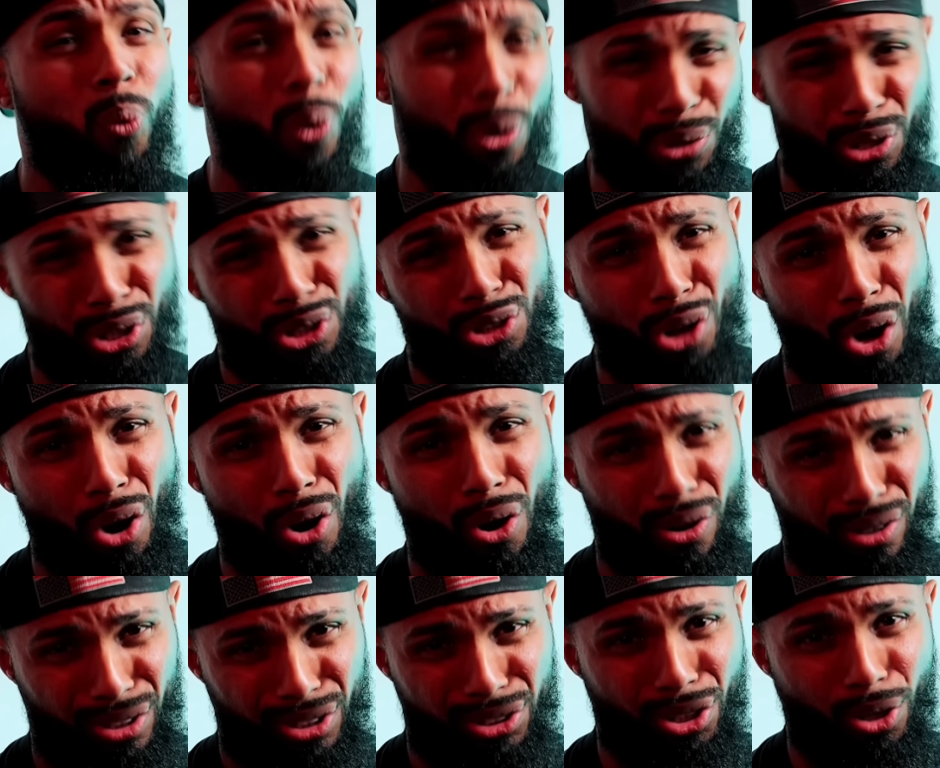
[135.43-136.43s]
were the
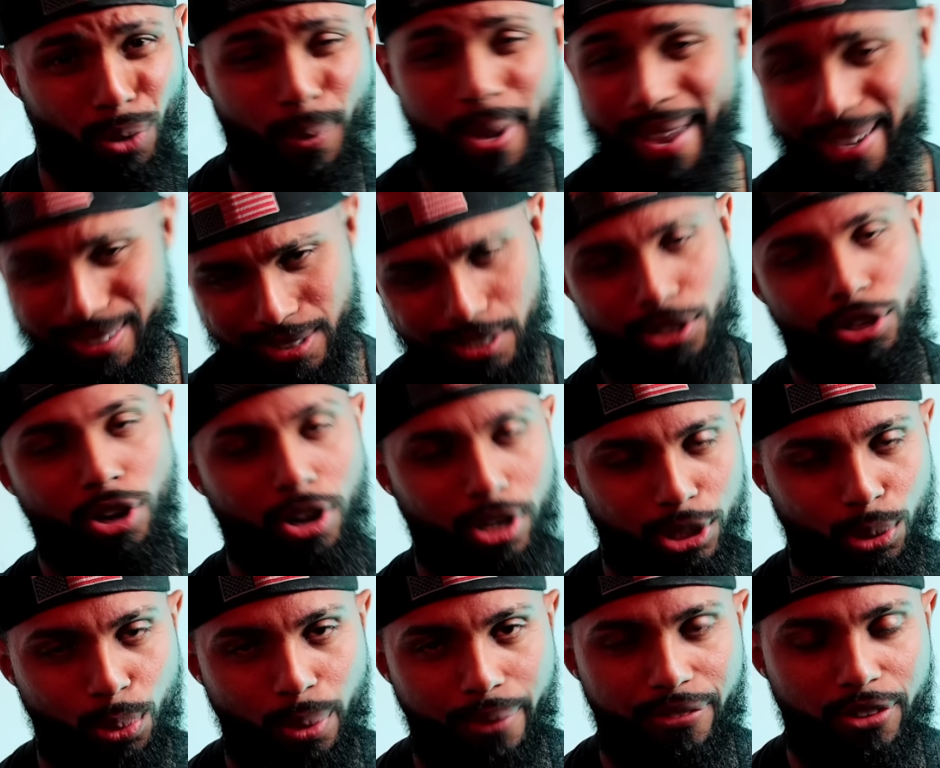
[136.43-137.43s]
dogs, okay, as the dogs
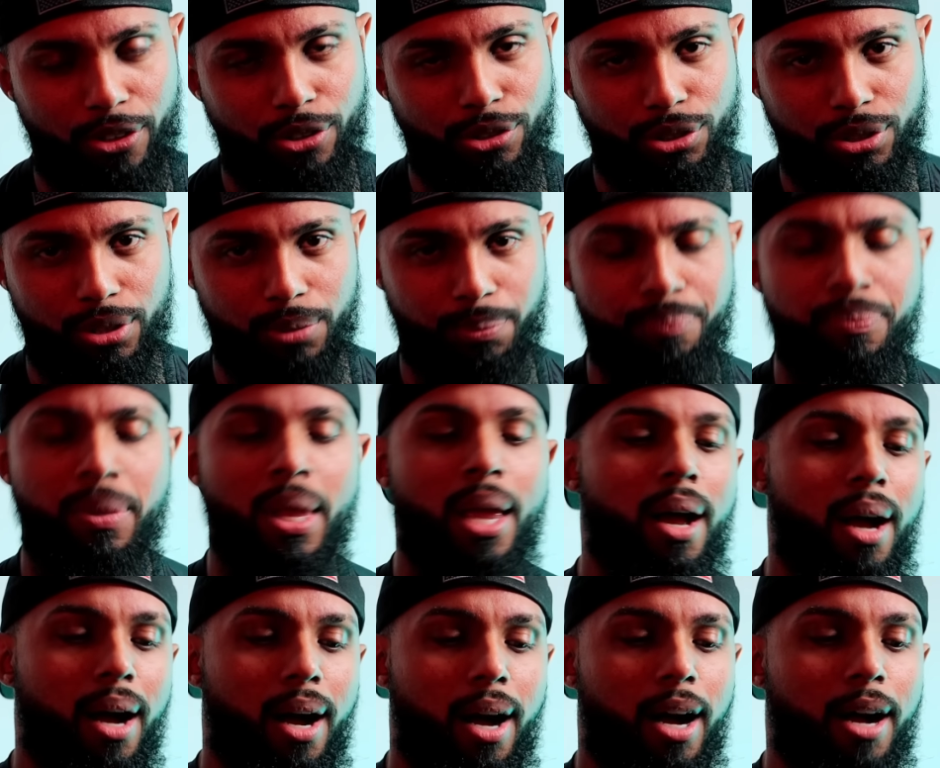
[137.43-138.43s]
he refers to them.
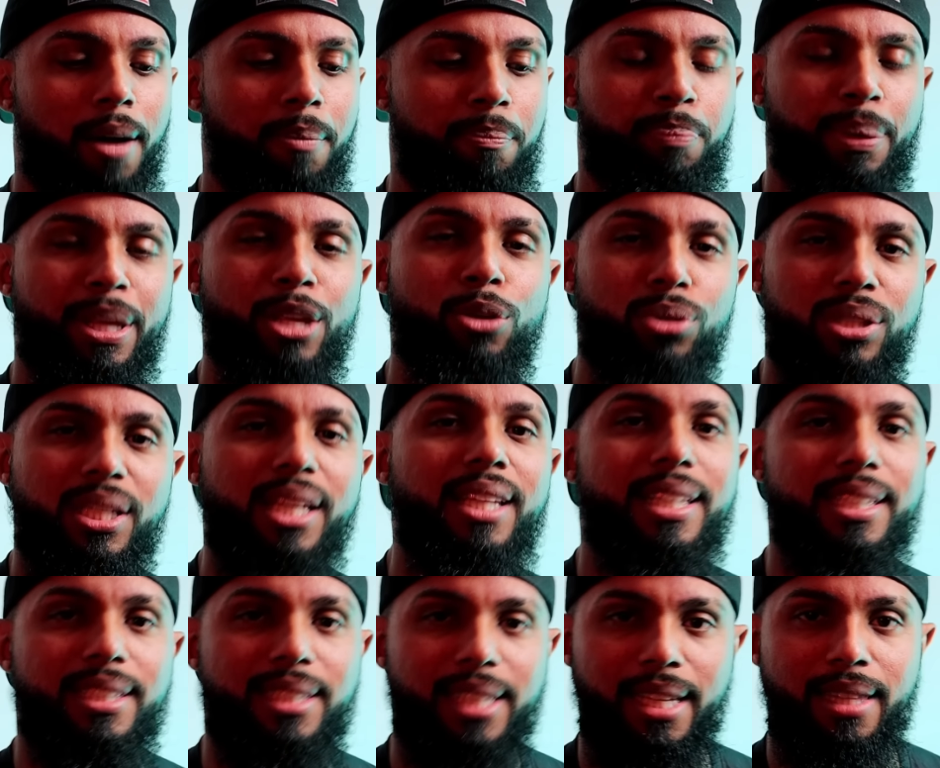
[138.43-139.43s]
But you see
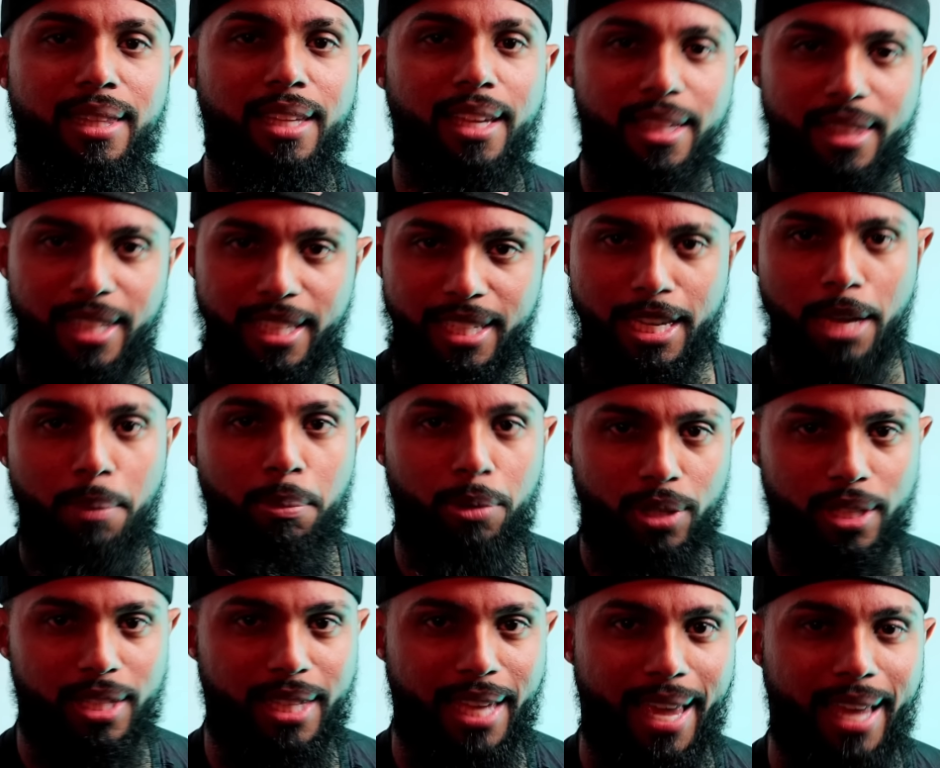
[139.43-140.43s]
this in the demo
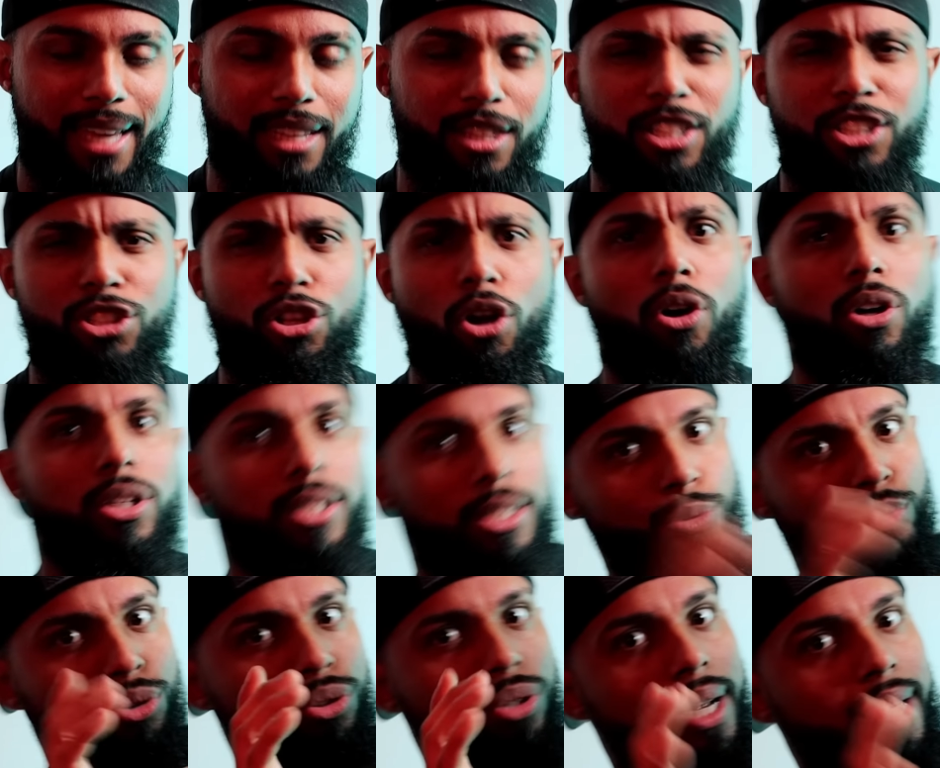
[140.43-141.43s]
that they had, the dogs that
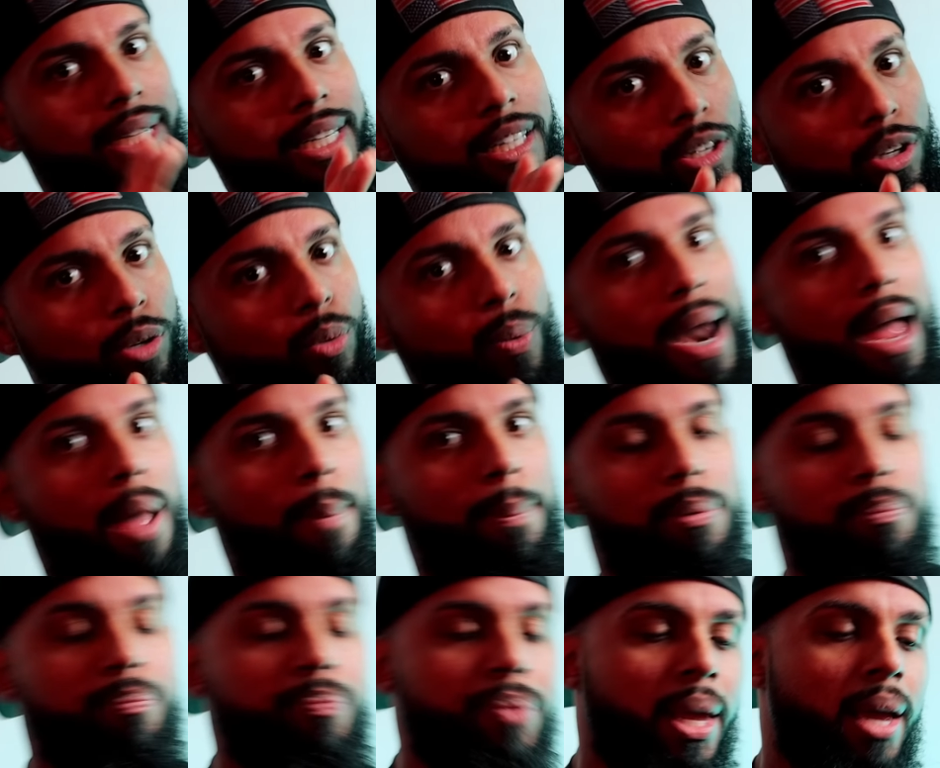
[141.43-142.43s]
was trying to grab
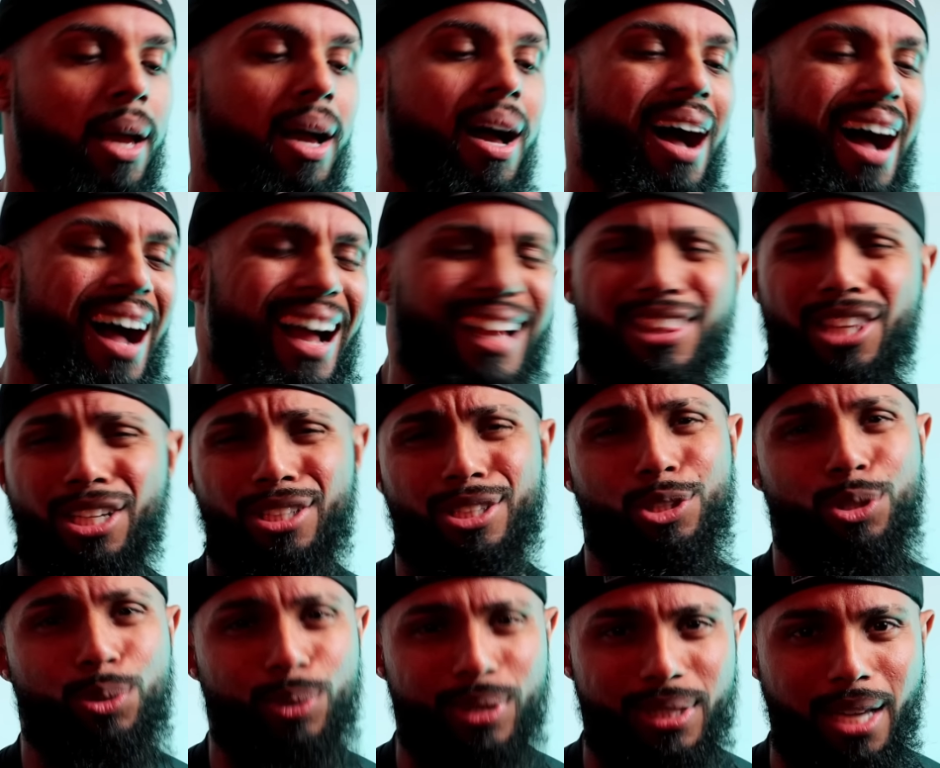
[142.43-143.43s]
them. I thought
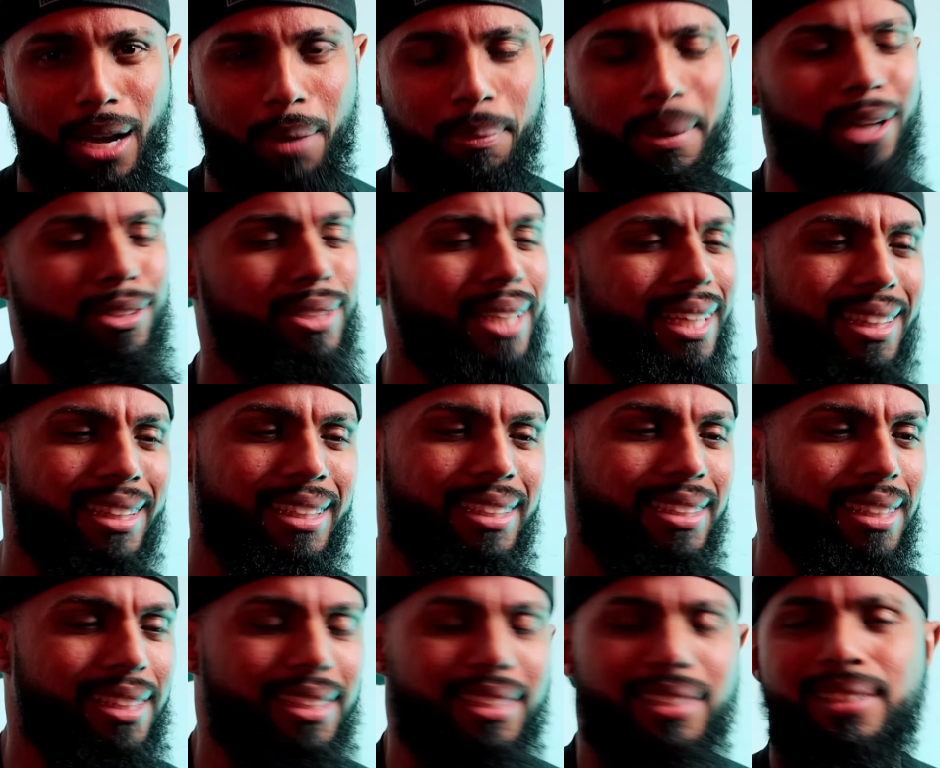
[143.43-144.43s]
this was dumb. I was like,
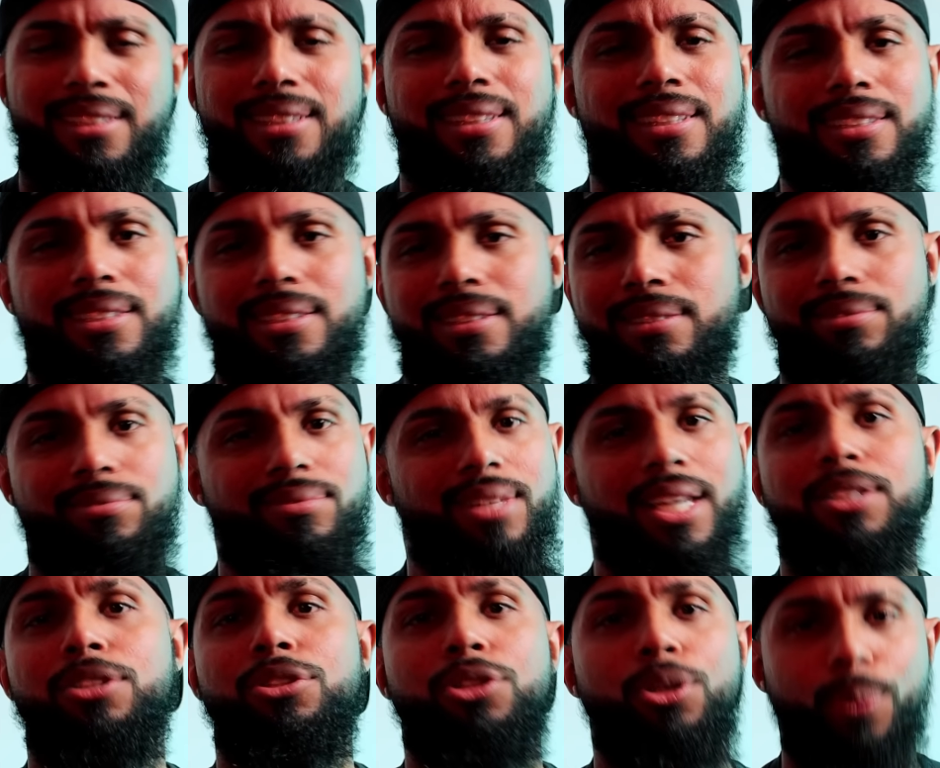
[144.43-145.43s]
this
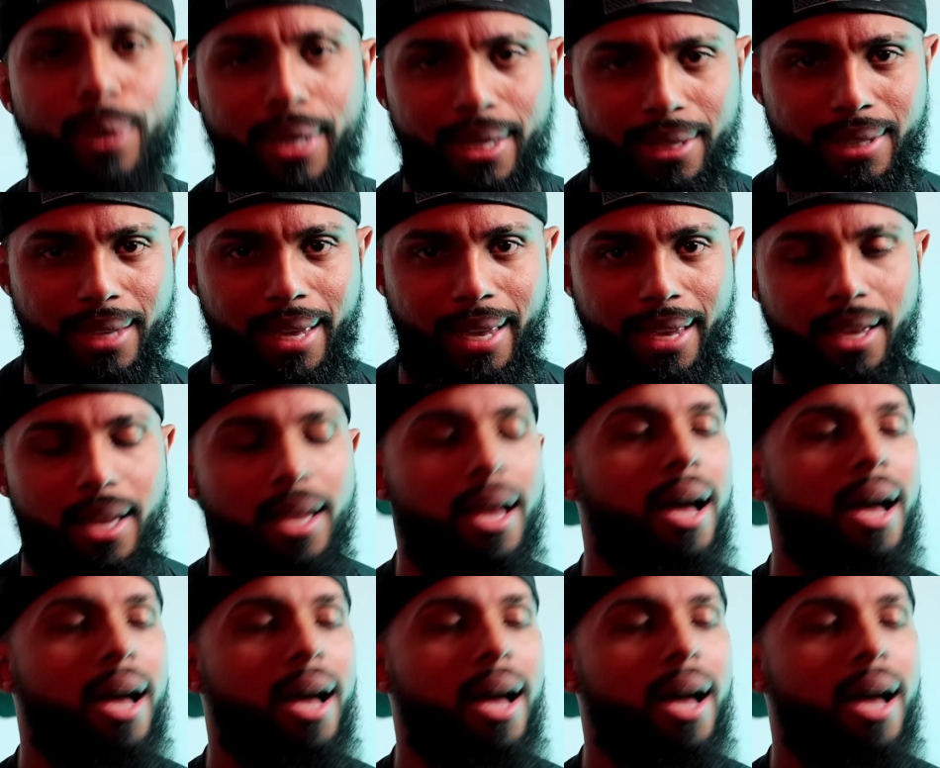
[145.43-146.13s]
doesn't do anything.